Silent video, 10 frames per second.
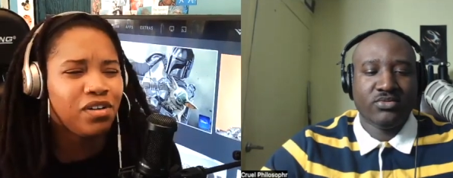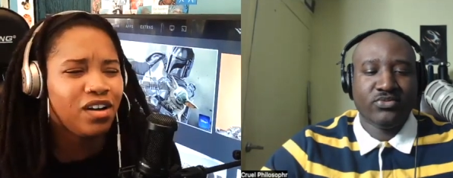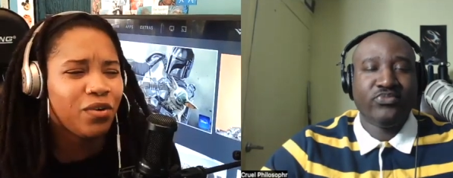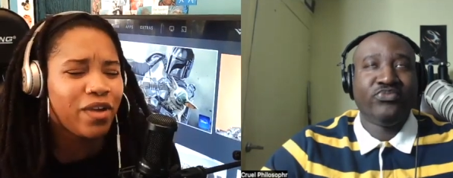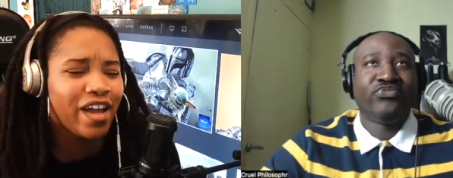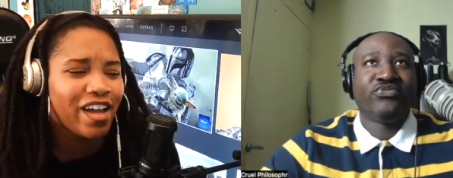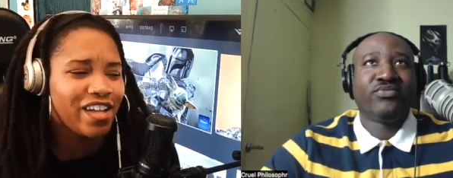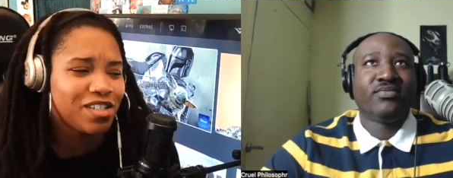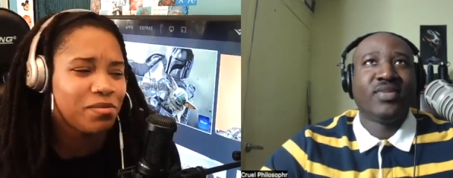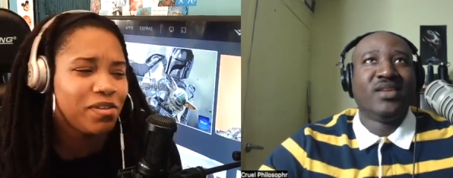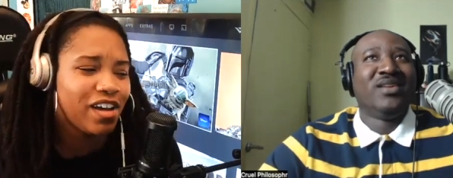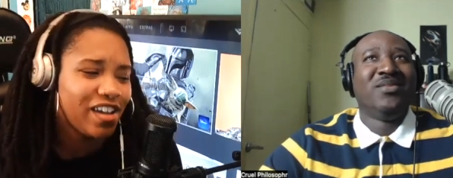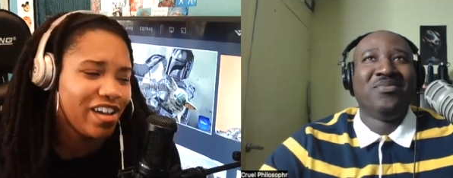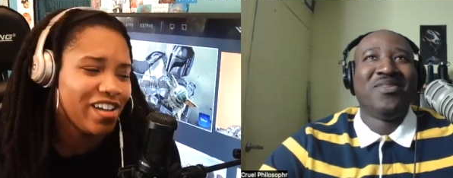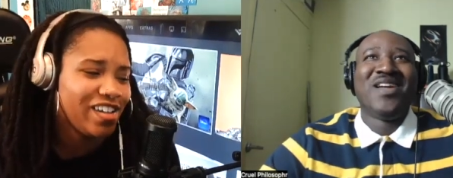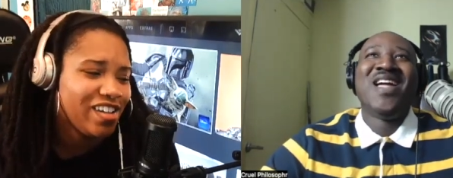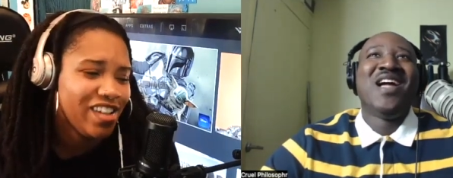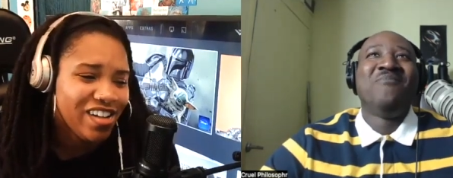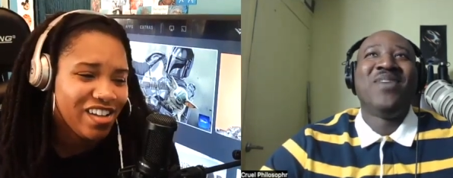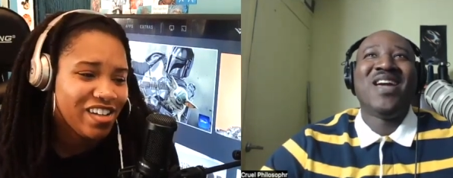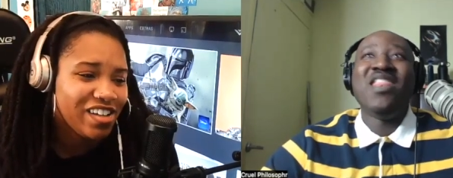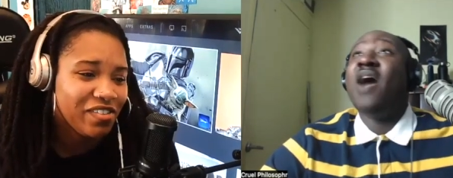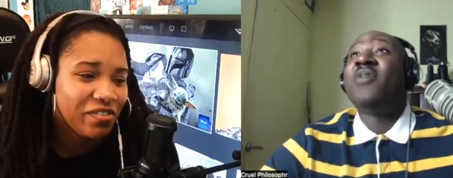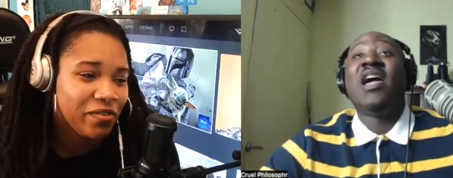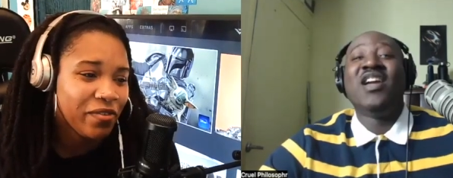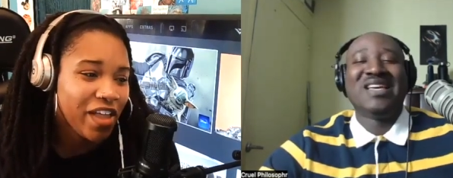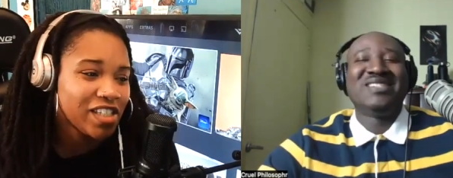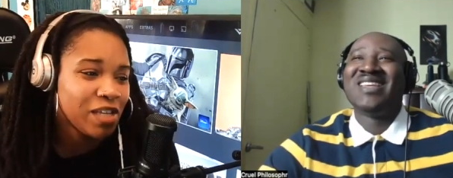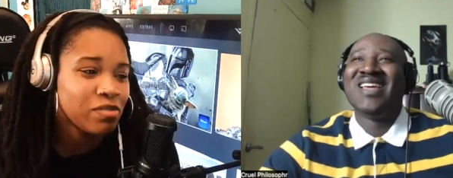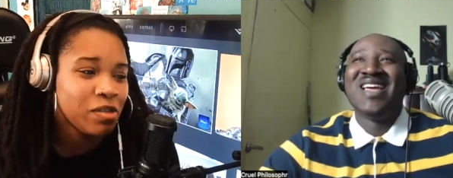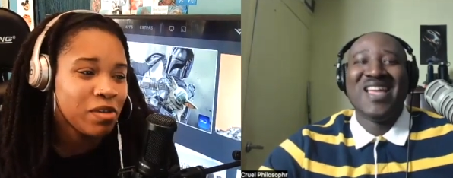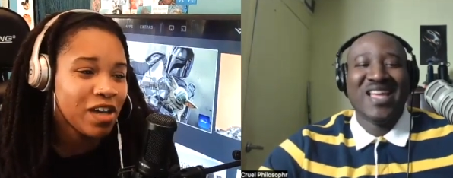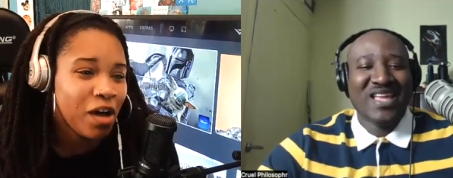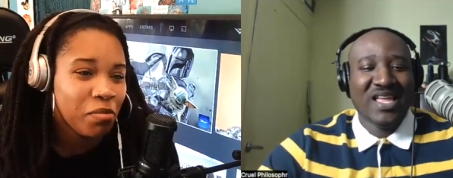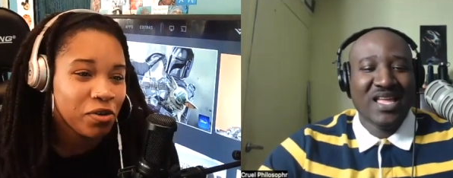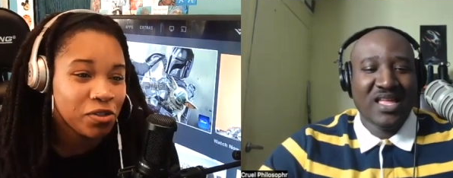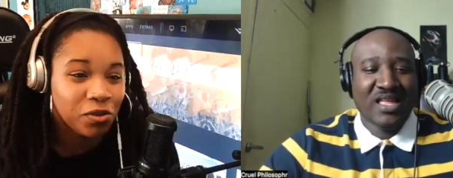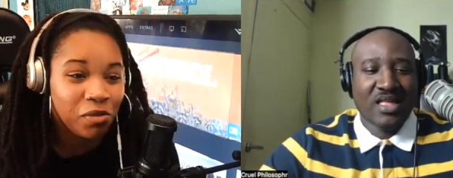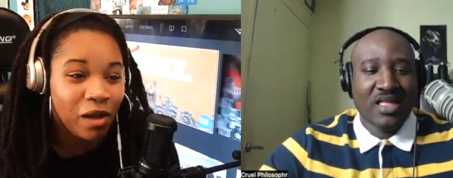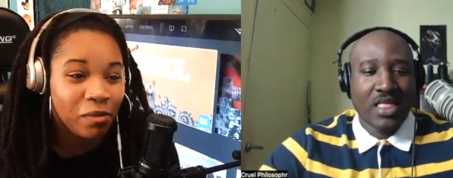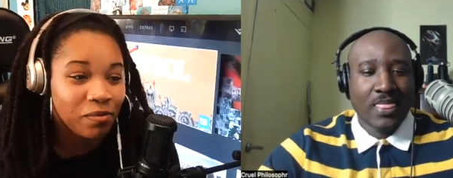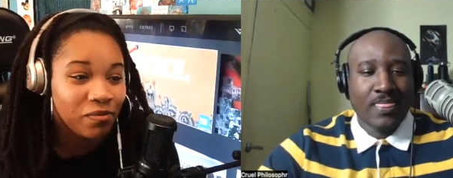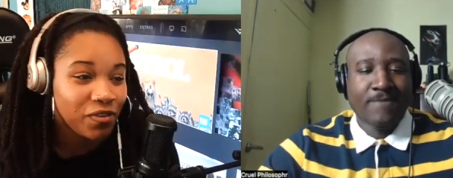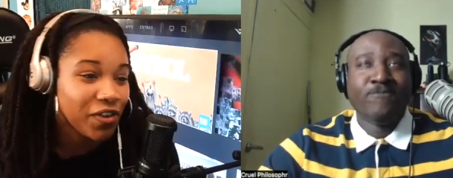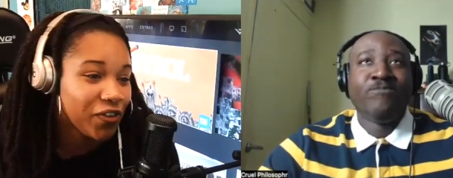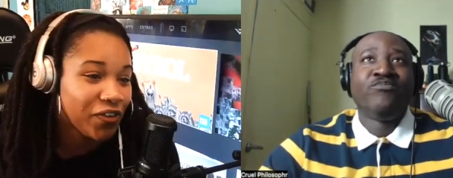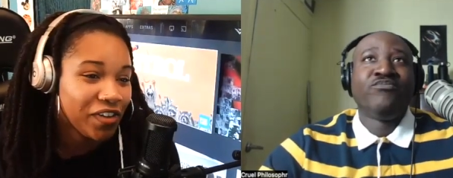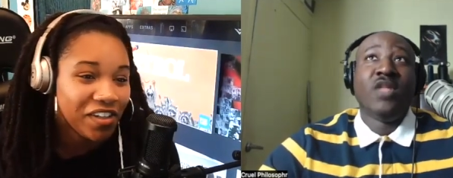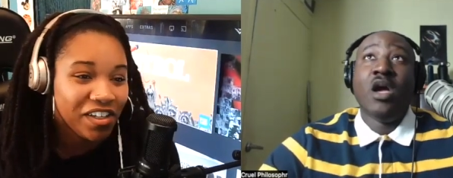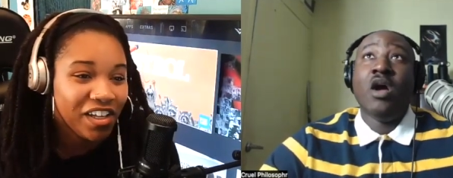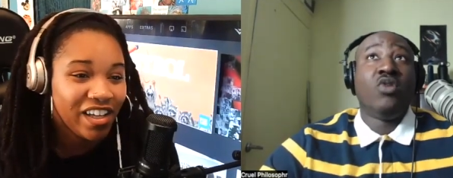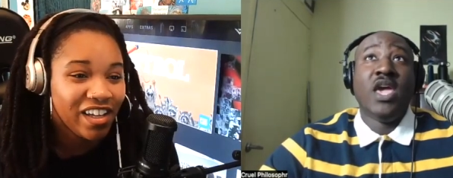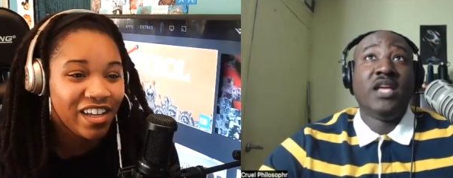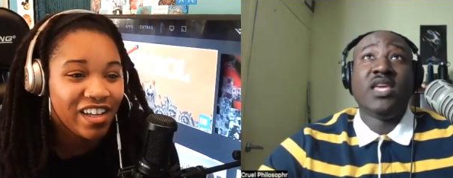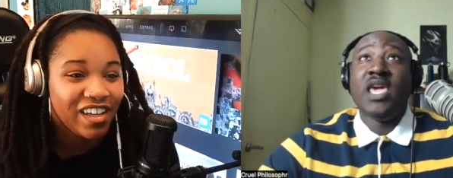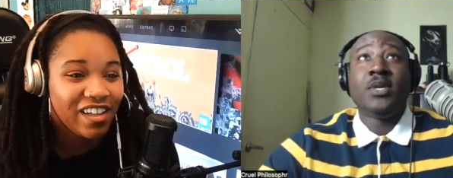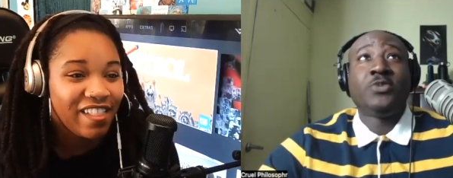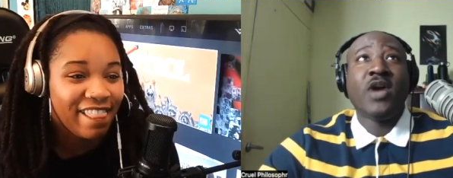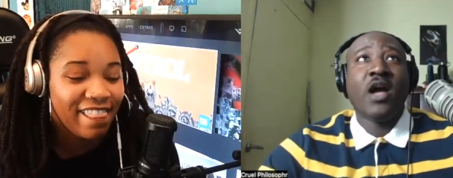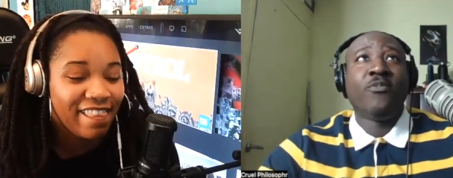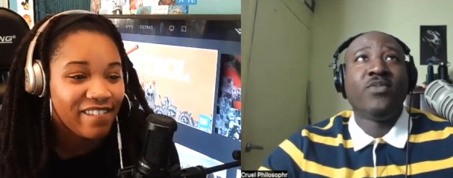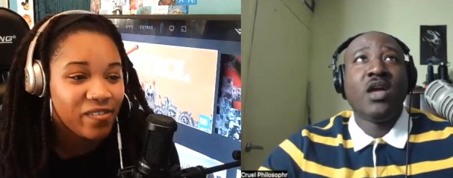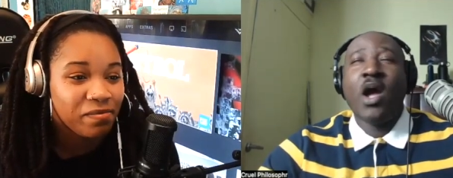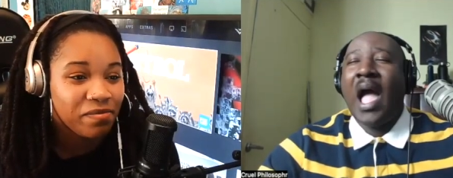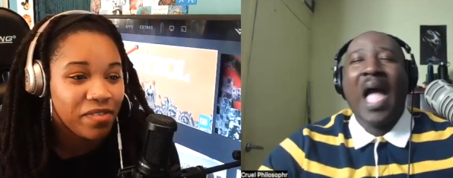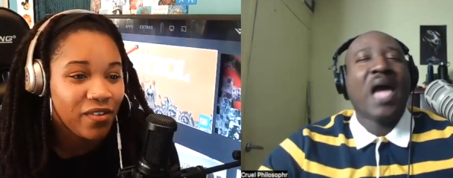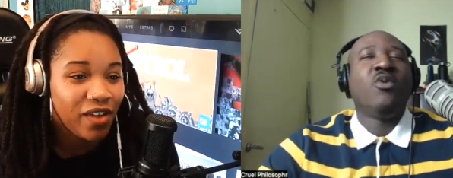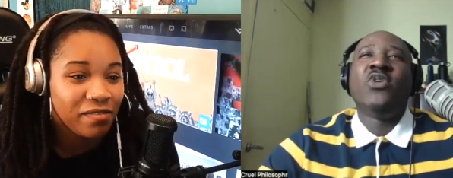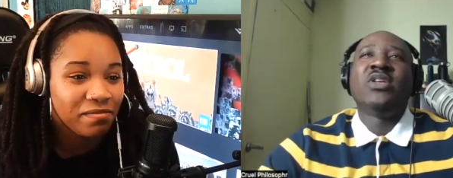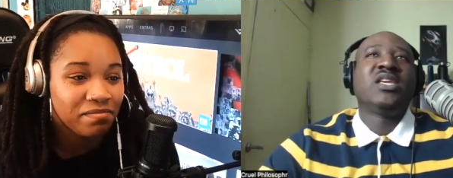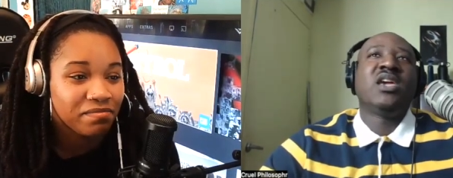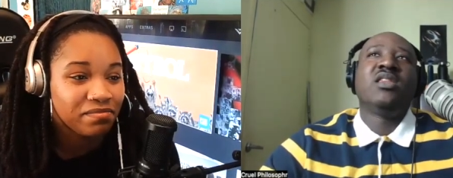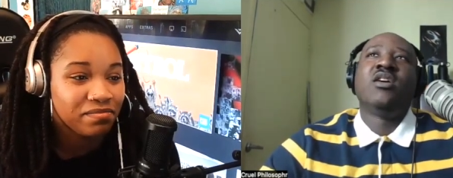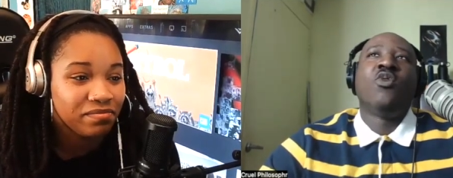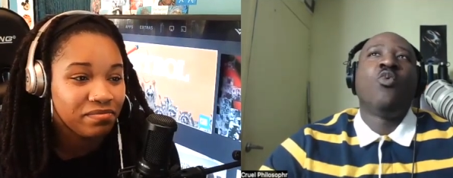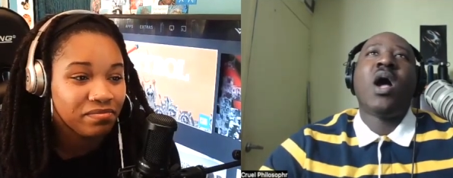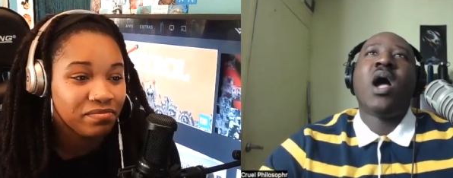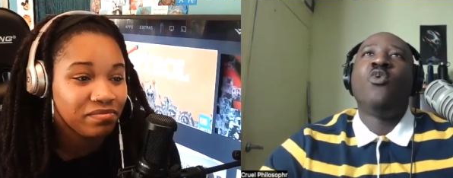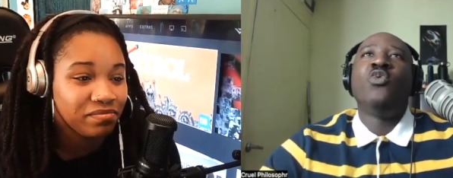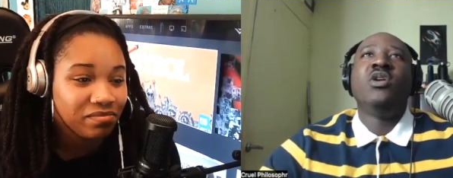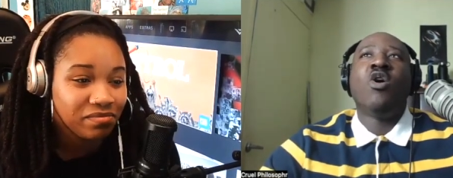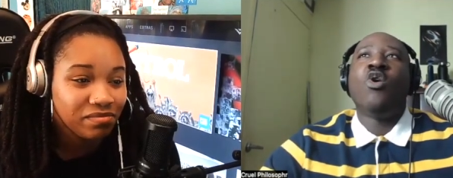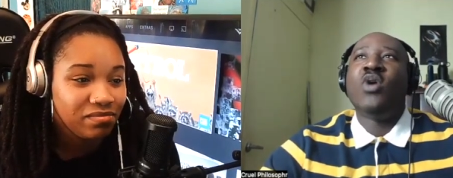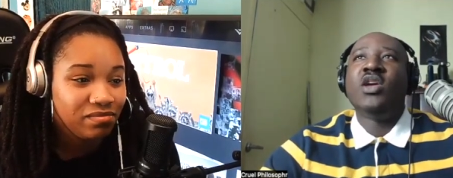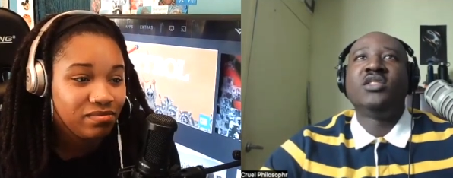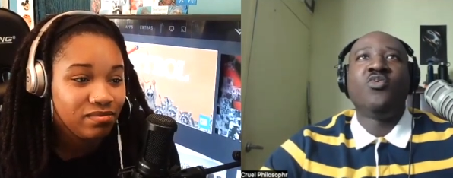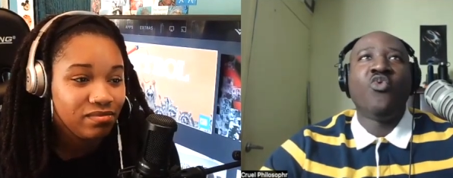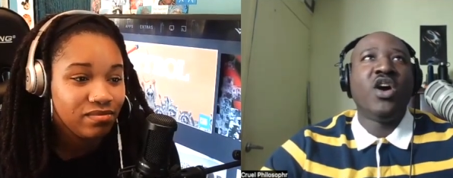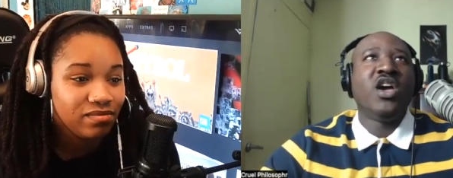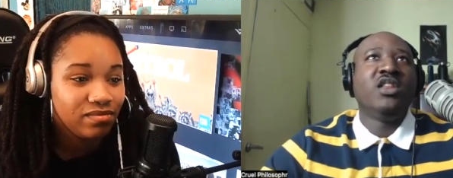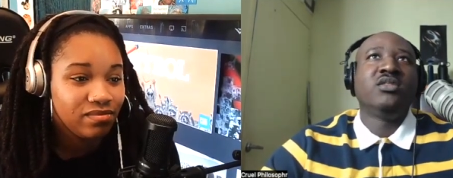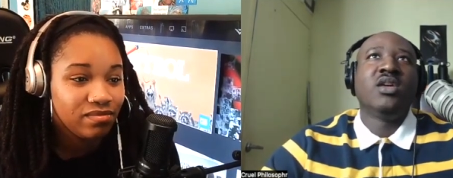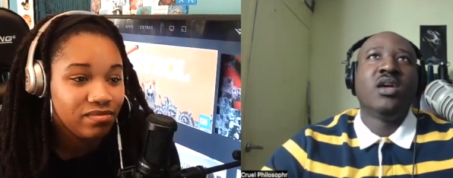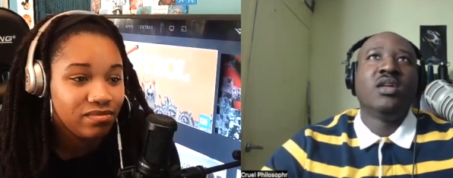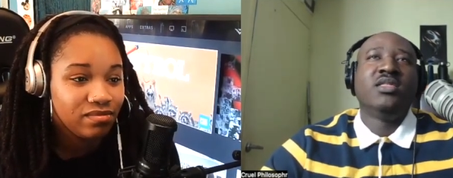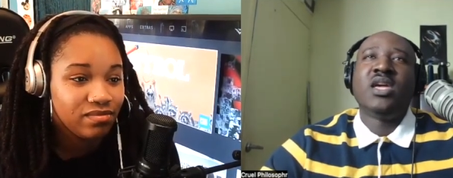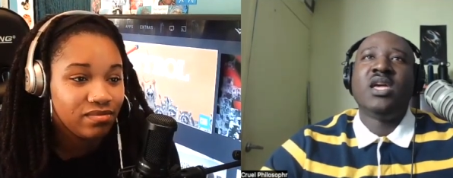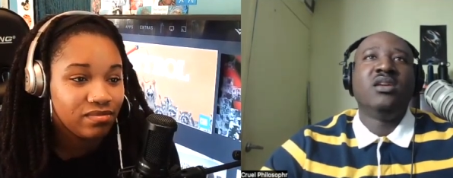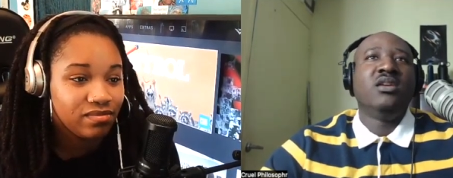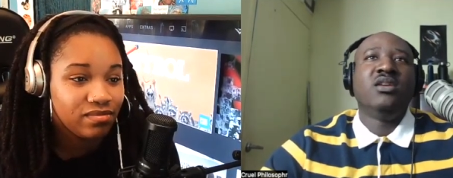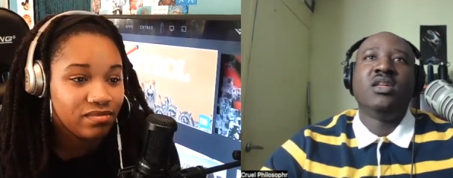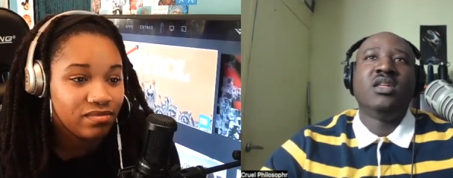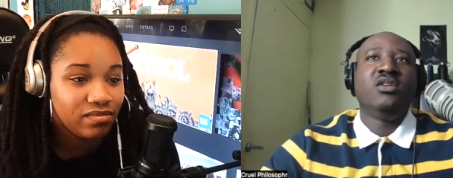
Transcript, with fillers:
Speaker 1: Okay, Jemiah. But no. Well, that seems to be a personal problem for you.
Speaker 2: No, it's the image problem. I don't. Once again, why are we always the ones that uh,